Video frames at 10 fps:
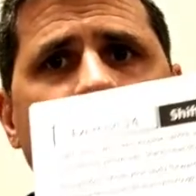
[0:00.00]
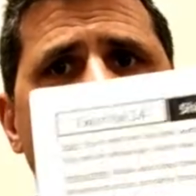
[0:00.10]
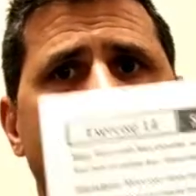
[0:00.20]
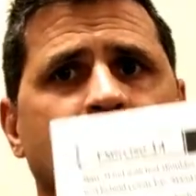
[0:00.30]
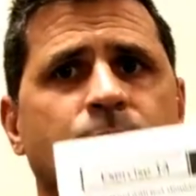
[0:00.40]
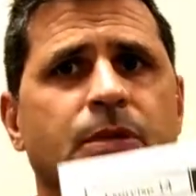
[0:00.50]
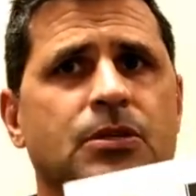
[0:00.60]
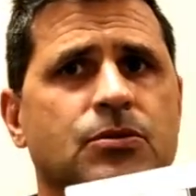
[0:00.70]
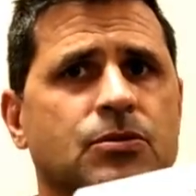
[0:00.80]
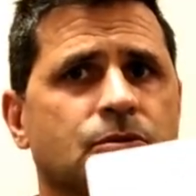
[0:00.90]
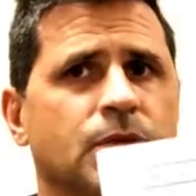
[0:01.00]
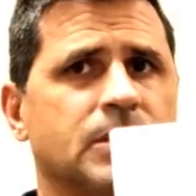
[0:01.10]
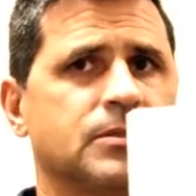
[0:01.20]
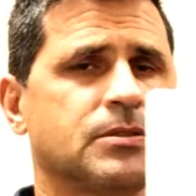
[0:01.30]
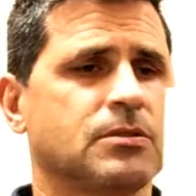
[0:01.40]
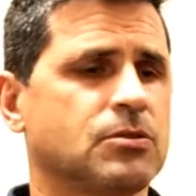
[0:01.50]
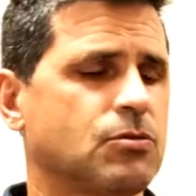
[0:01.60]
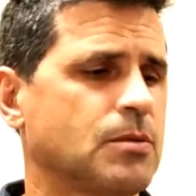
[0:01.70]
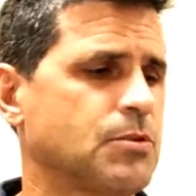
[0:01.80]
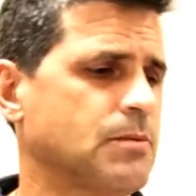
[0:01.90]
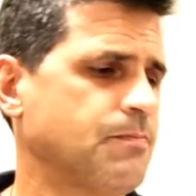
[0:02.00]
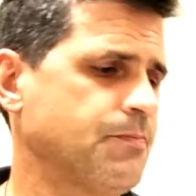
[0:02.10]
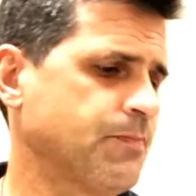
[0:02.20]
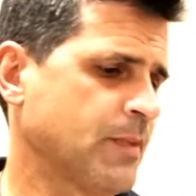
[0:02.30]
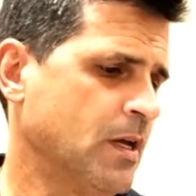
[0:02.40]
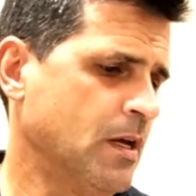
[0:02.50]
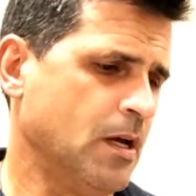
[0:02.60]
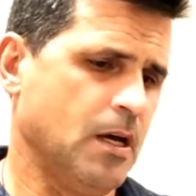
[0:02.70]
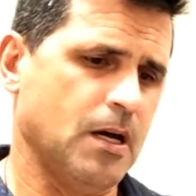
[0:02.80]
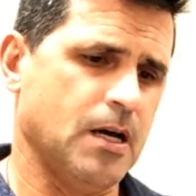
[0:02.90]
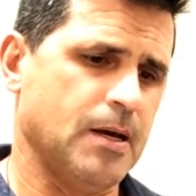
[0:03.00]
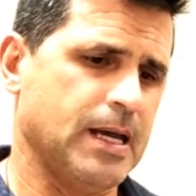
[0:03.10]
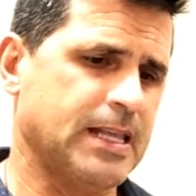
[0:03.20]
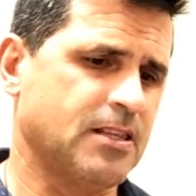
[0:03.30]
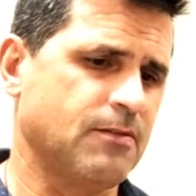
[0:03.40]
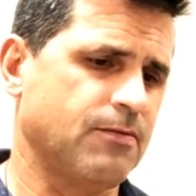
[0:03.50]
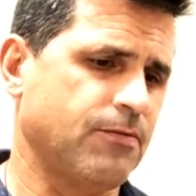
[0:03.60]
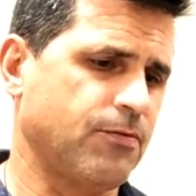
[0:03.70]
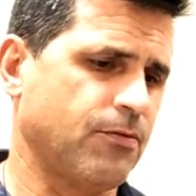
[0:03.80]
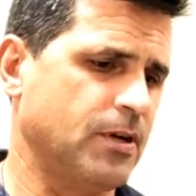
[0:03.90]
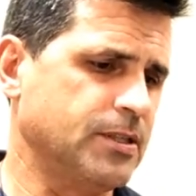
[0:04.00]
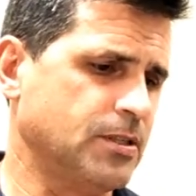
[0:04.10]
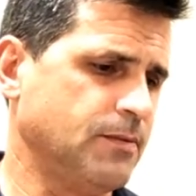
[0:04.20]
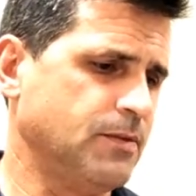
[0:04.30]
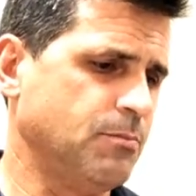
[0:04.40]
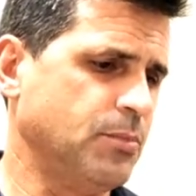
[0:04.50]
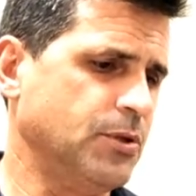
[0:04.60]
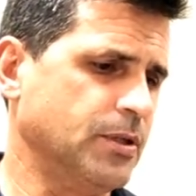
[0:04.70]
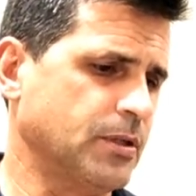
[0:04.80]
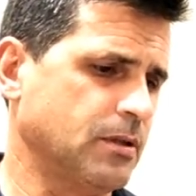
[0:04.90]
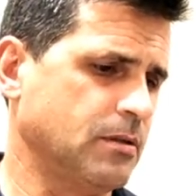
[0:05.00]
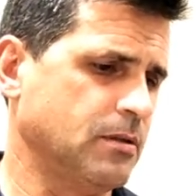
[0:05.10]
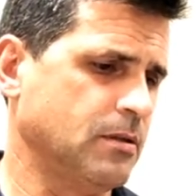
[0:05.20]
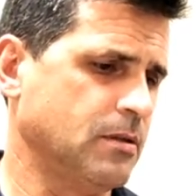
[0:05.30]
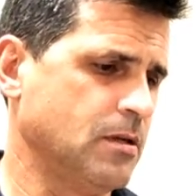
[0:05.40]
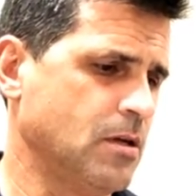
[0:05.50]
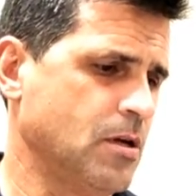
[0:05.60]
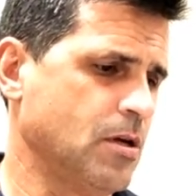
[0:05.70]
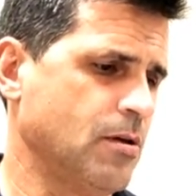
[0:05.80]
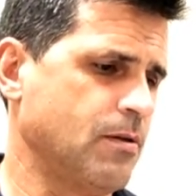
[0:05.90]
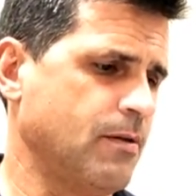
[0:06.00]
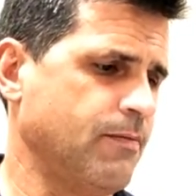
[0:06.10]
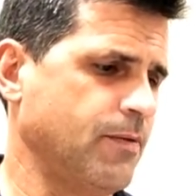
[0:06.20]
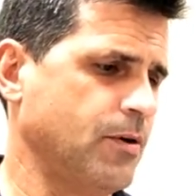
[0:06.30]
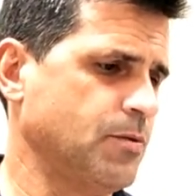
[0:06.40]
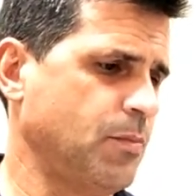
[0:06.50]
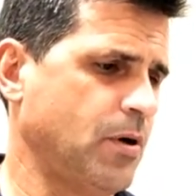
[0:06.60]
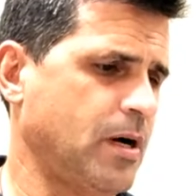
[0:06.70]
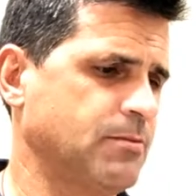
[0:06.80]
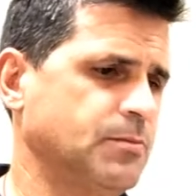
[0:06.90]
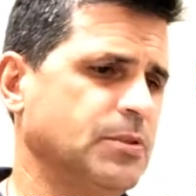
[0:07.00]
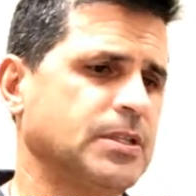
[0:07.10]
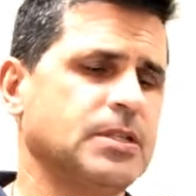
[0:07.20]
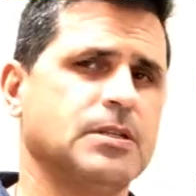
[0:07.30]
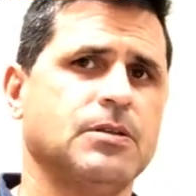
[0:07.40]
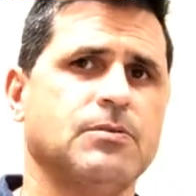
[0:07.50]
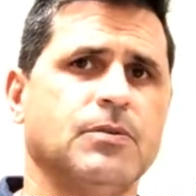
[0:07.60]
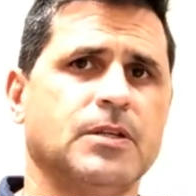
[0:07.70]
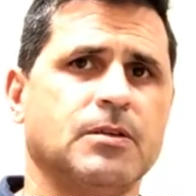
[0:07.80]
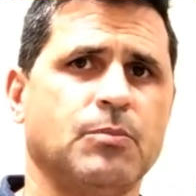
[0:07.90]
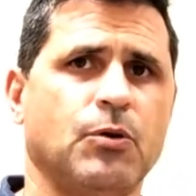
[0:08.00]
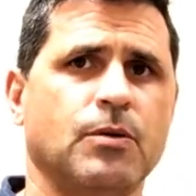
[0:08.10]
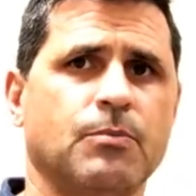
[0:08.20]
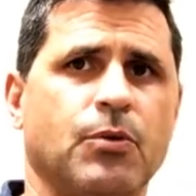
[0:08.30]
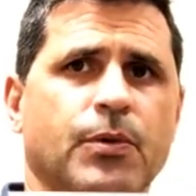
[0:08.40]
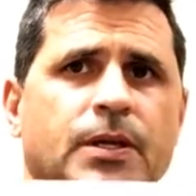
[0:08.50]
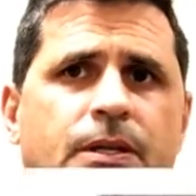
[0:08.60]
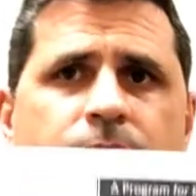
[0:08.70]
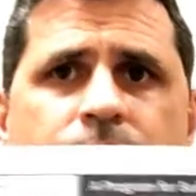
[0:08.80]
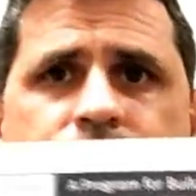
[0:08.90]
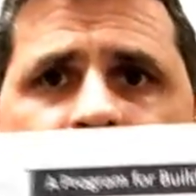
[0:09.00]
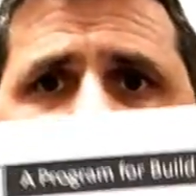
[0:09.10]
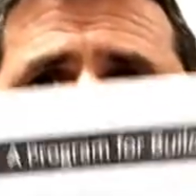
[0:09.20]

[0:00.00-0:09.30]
but it'll give a picture as well as a description. At the front of the book, the first probably really important point is